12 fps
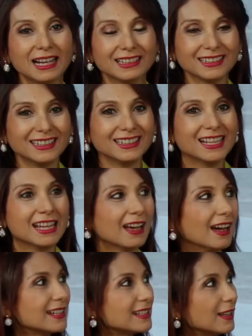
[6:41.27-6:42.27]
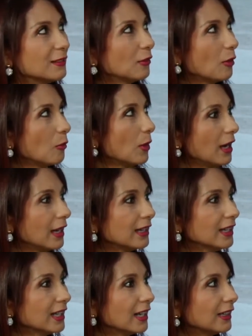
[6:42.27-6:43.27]
And then I said, no, why?
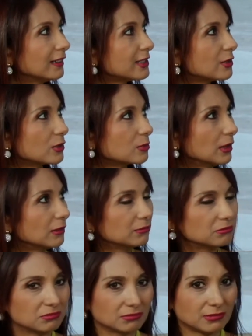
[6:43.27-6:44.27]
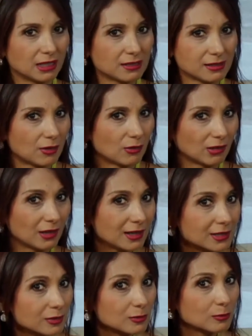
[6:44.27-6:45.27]
And then she goes, well, that's our
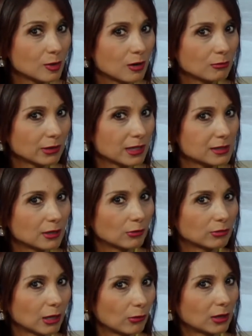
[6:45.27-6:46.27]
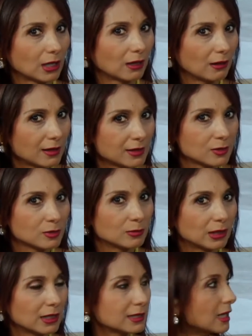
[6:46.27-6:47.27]
classroom, Mom. That's our regular classroom.
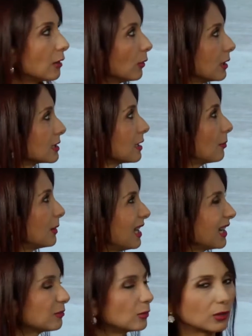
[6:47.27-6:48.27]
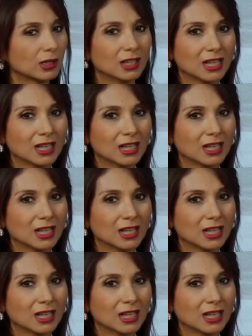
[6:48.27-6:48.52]
And I said, what is the Blackboard?